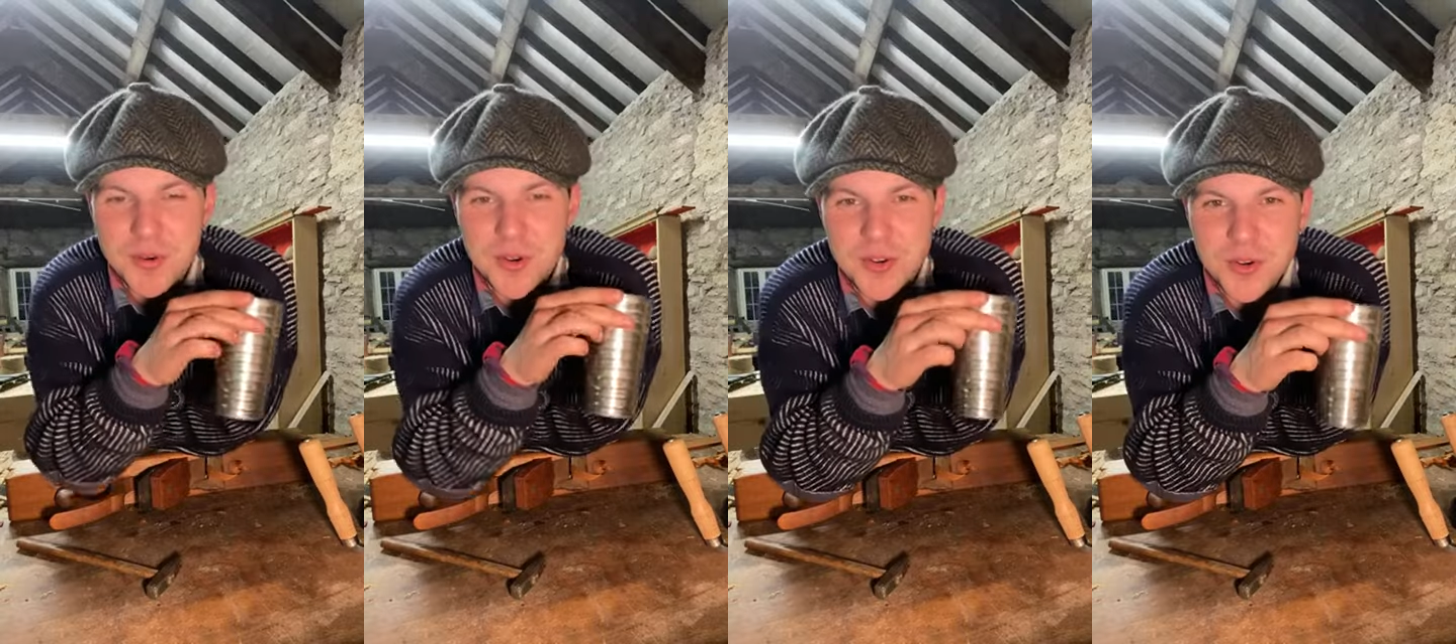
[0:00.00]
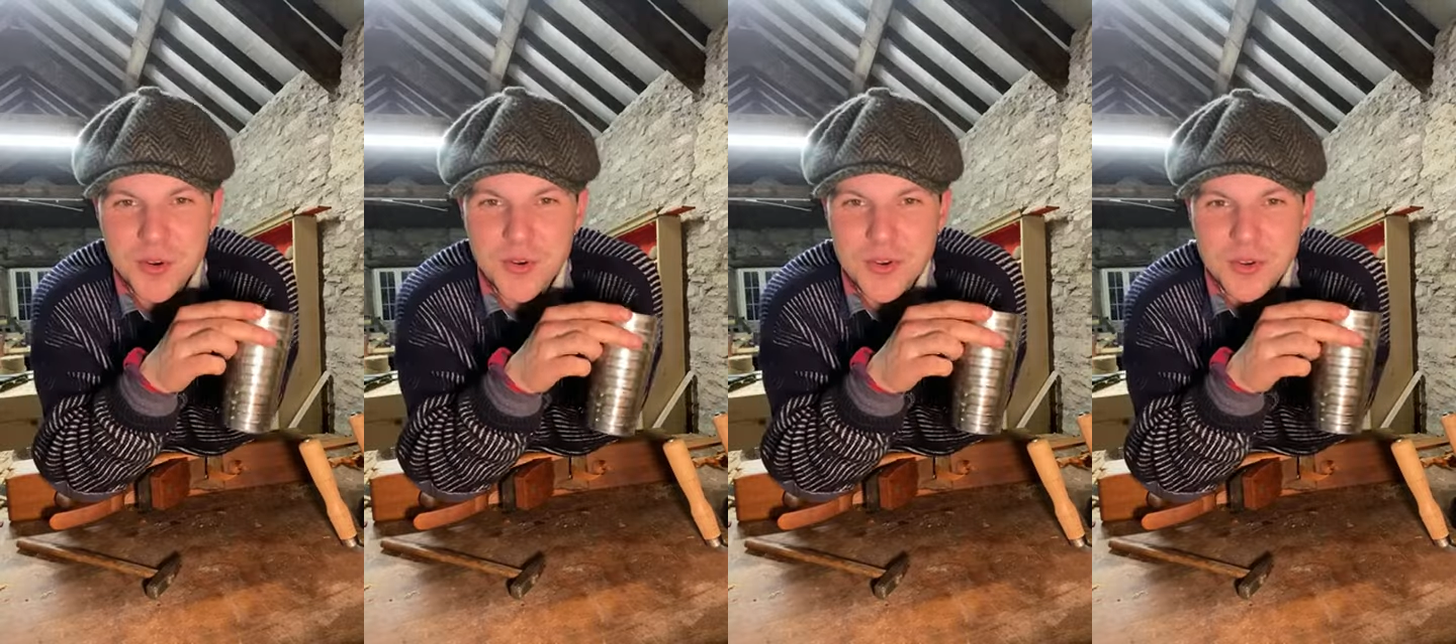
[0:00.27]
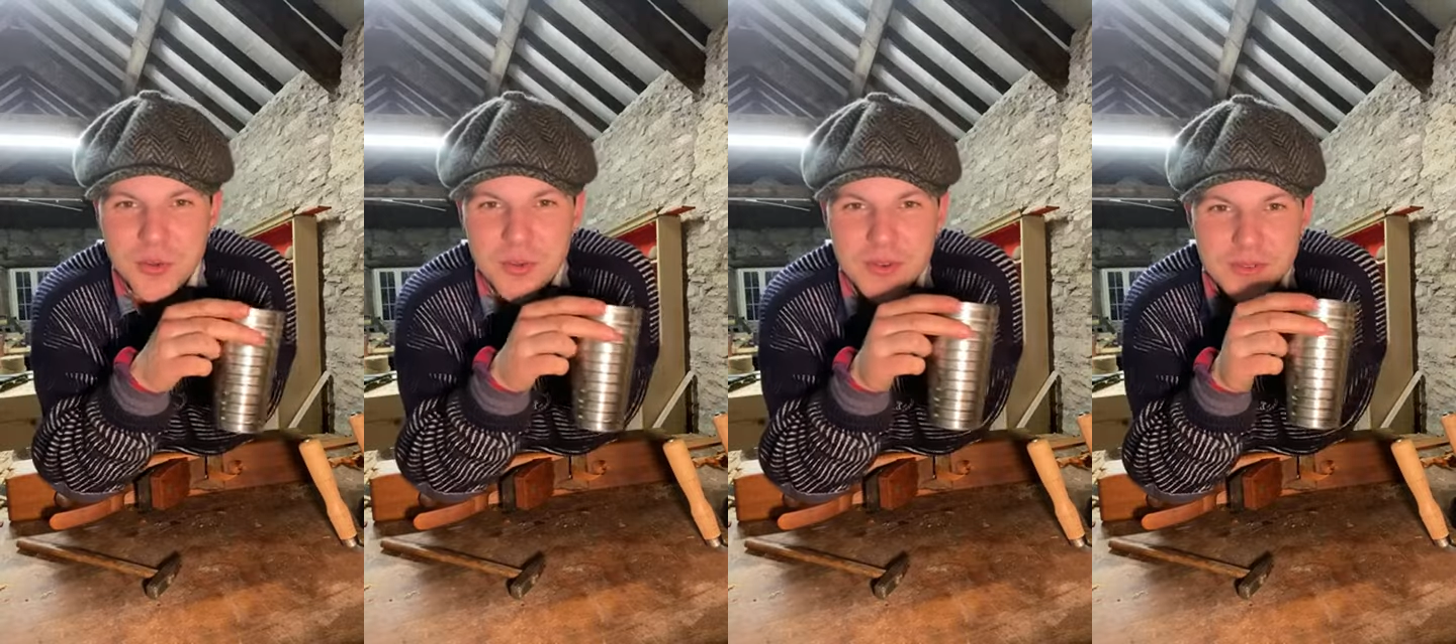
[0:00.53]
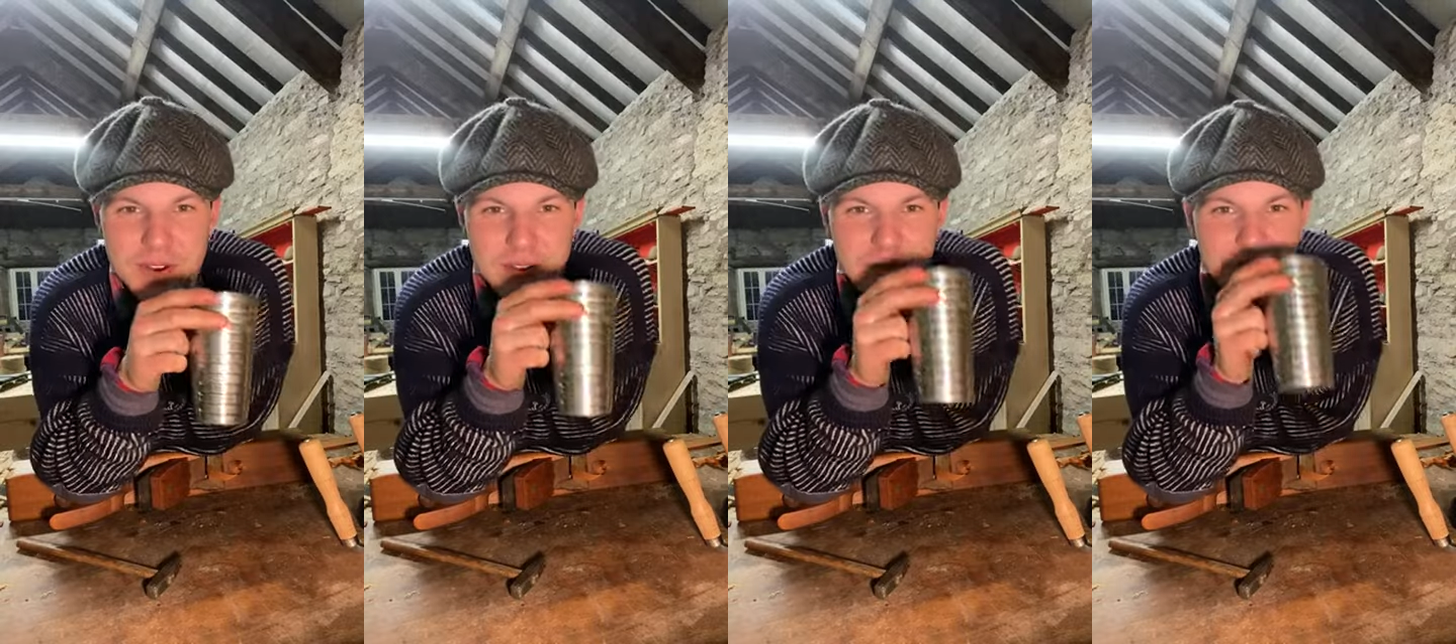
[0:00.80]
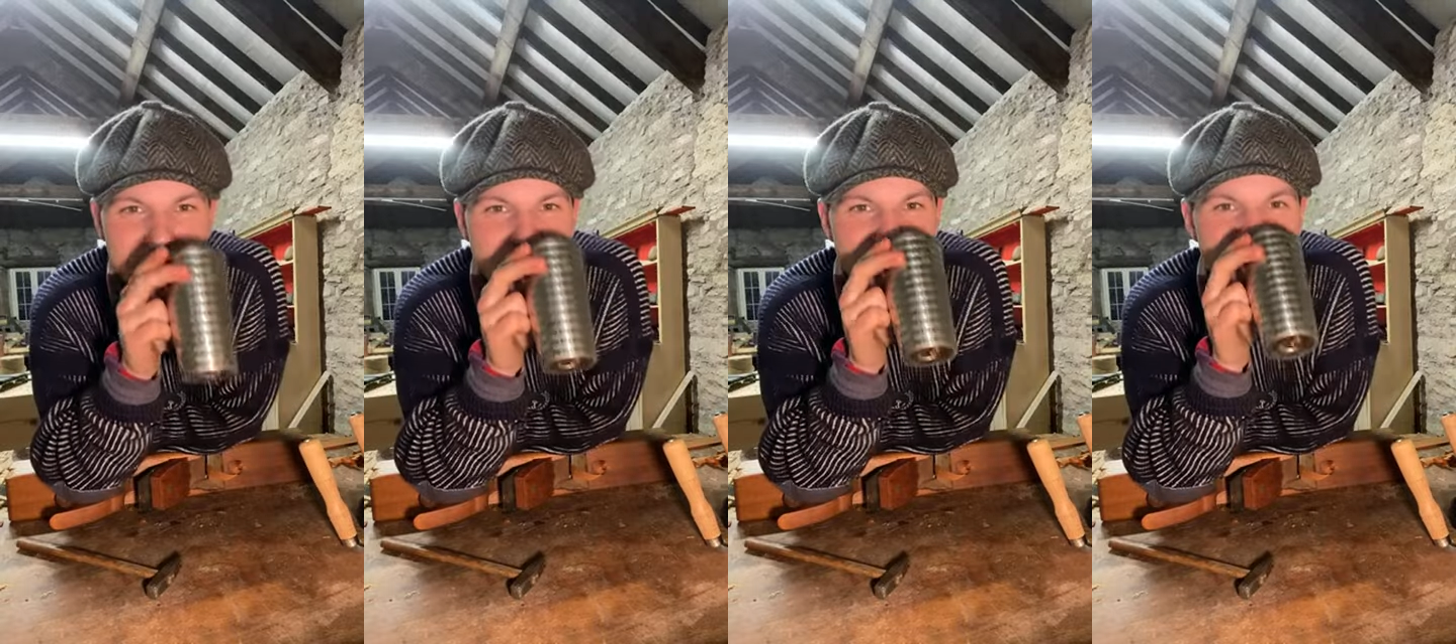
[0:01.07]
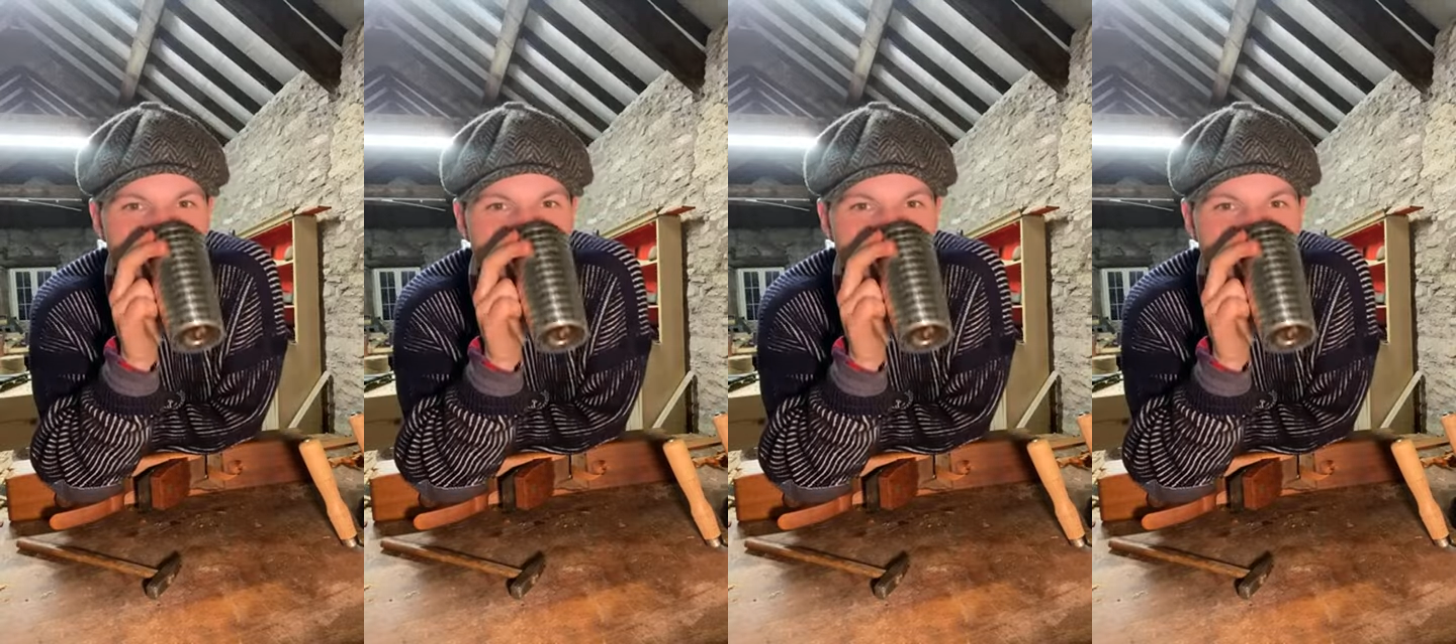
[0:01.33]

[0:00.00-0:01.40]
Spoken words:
our toe into a bit of Irish.